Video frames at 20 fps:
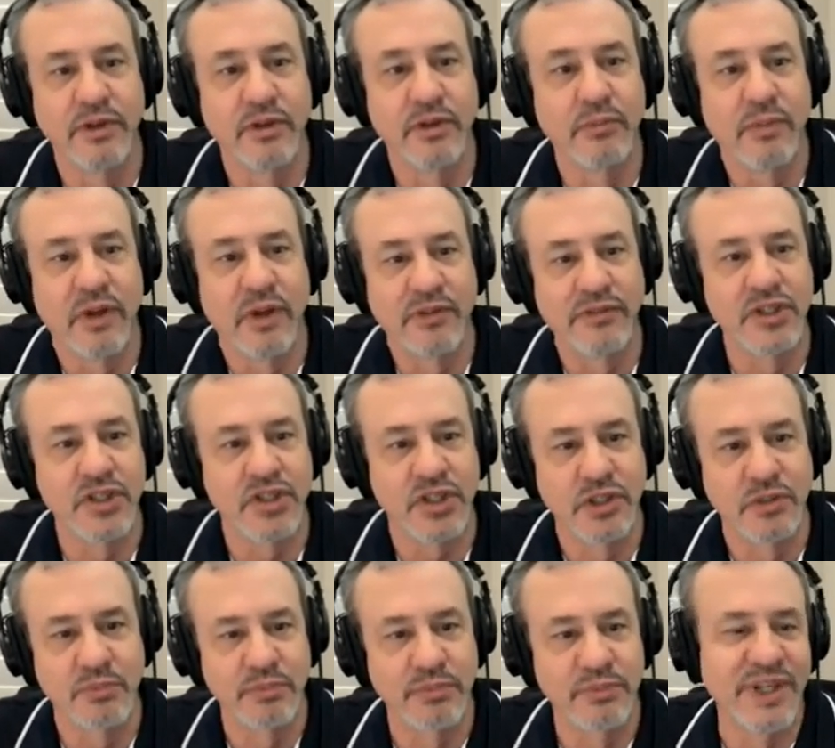my
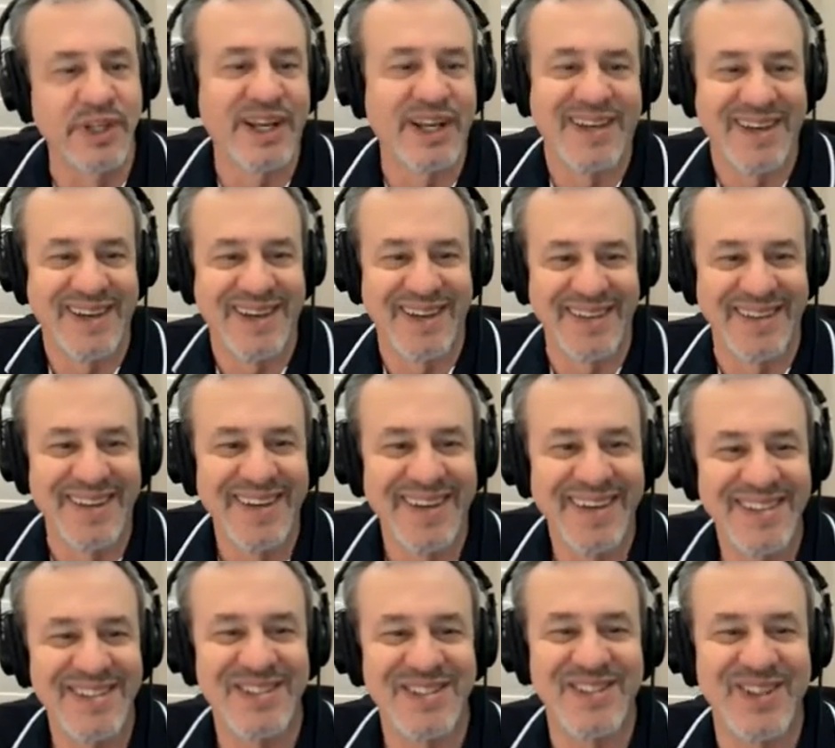vision
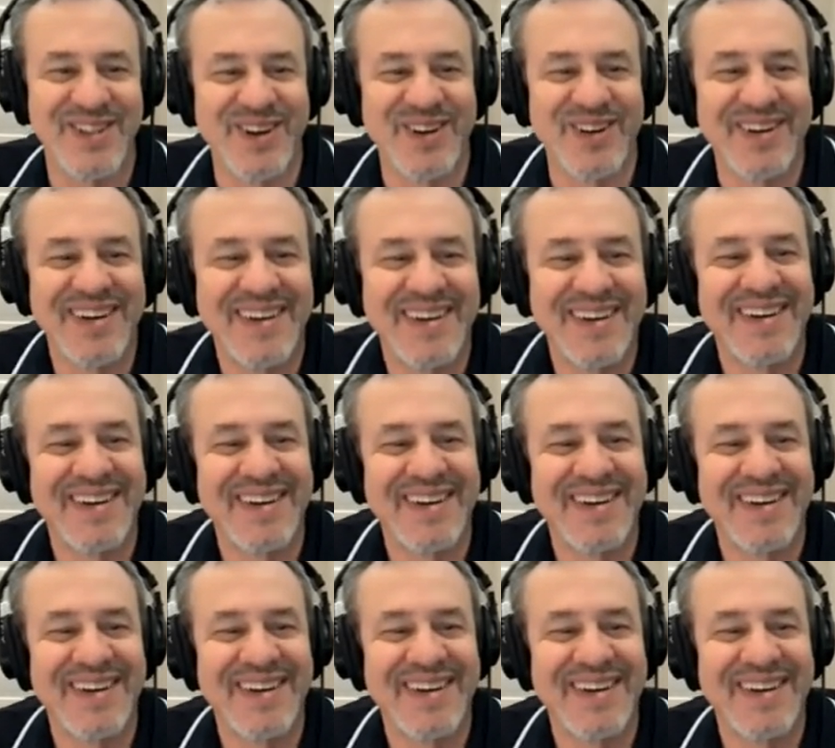again. So